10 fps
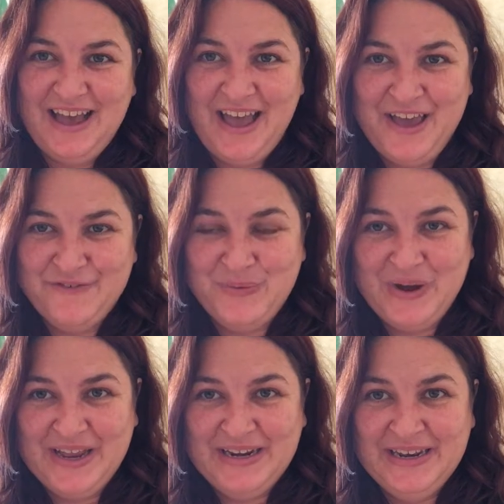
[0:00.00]
Hi
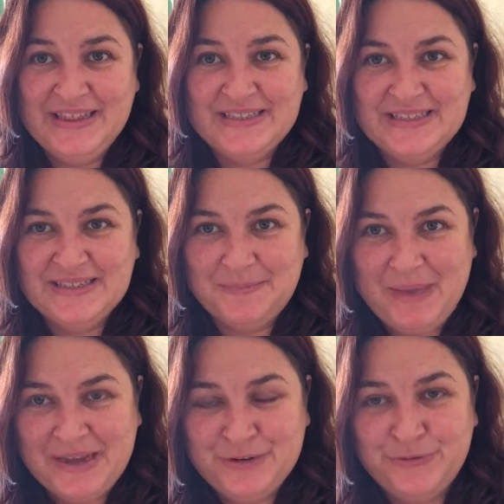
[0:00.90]
everyone, this is
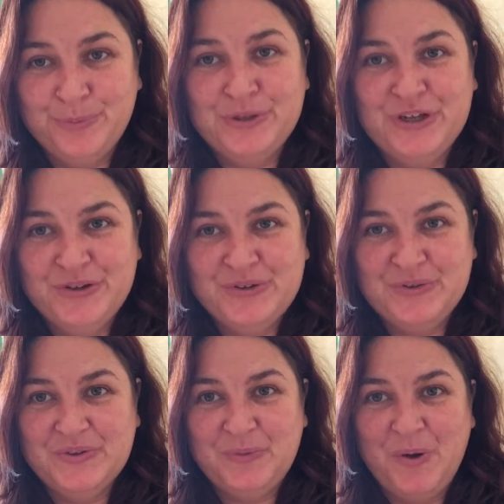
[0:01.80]
Amanda from Return to
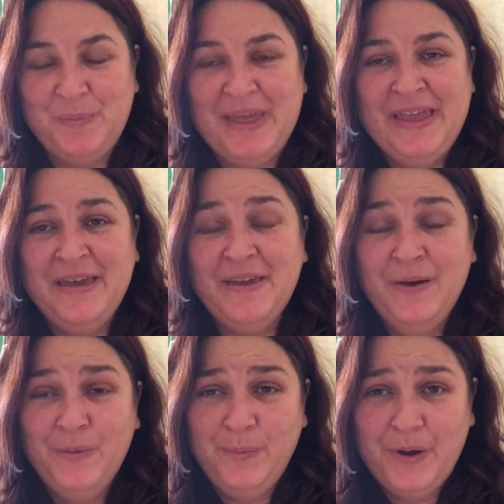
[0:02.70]
Source
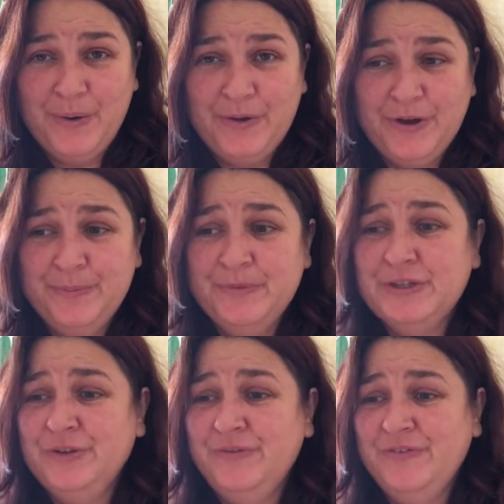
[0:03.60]
Wellbeing. Welcome
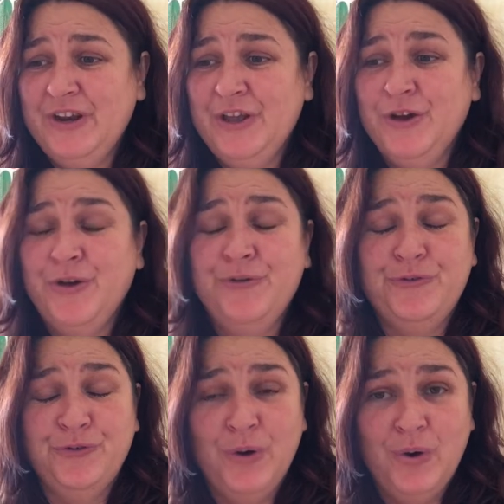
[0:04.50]
to video
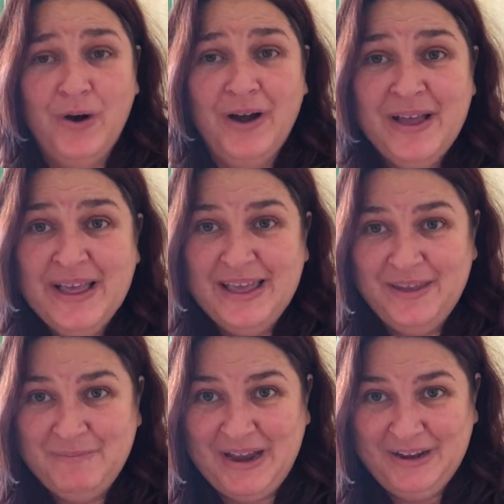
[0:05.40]
4
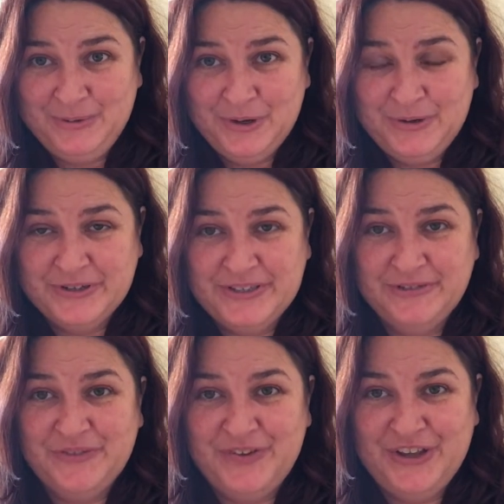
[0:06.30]
in my liquid
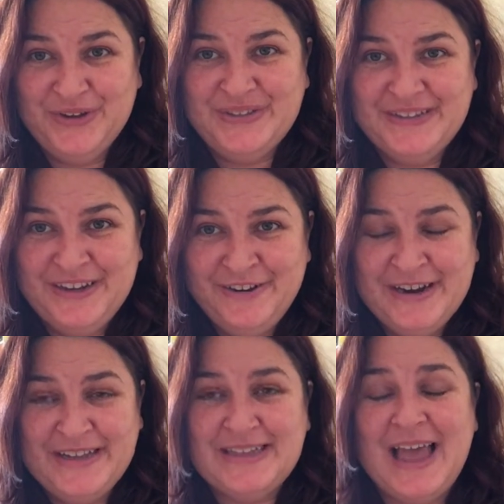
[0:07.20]
crystals video
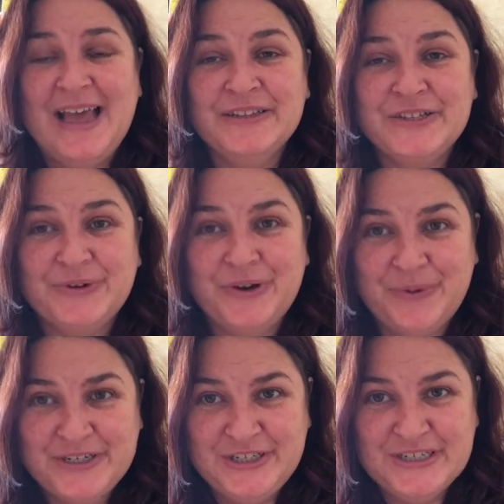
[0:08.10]
series, answering
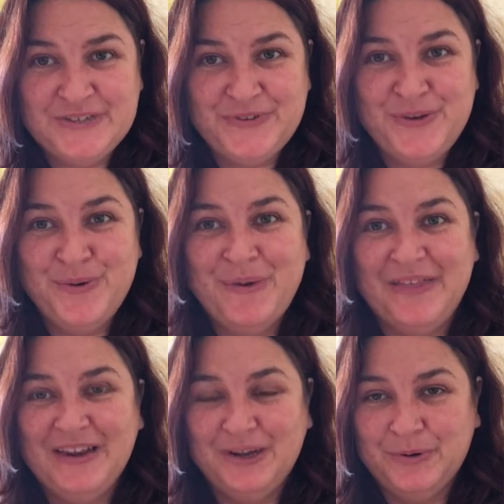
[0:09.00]
questions for you
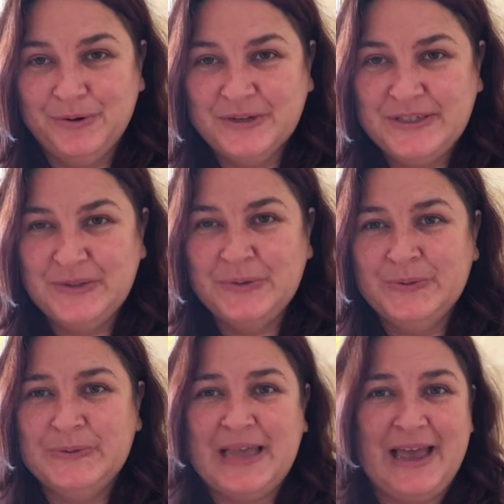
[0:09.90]
about the liquid
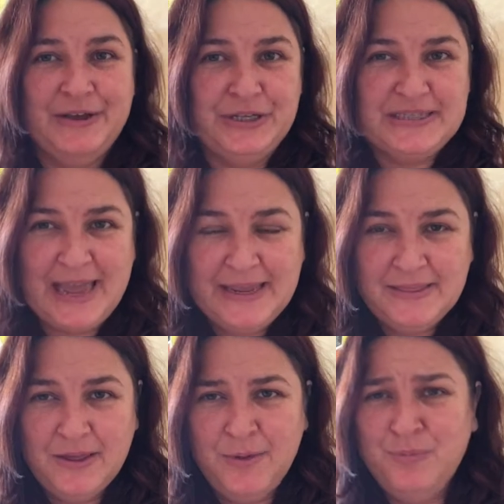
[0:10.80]
crystals, how you
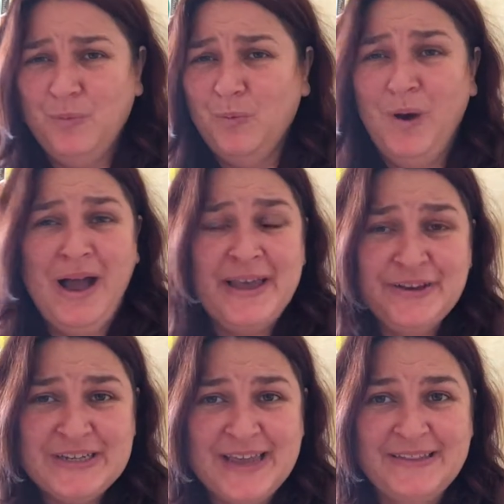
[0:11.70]
take them, why
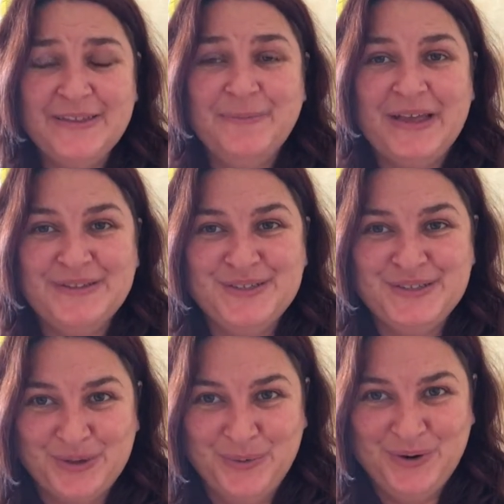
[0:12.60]
you take them, and
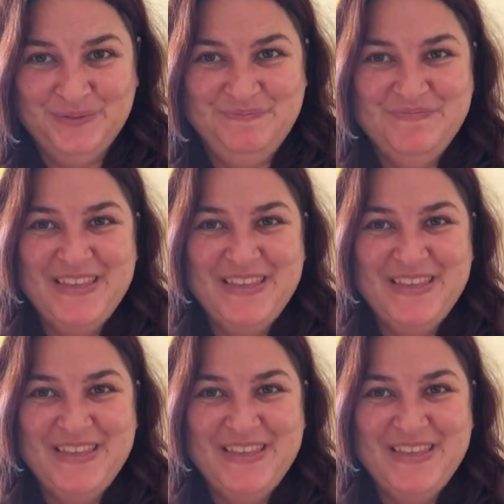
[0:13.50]
so on.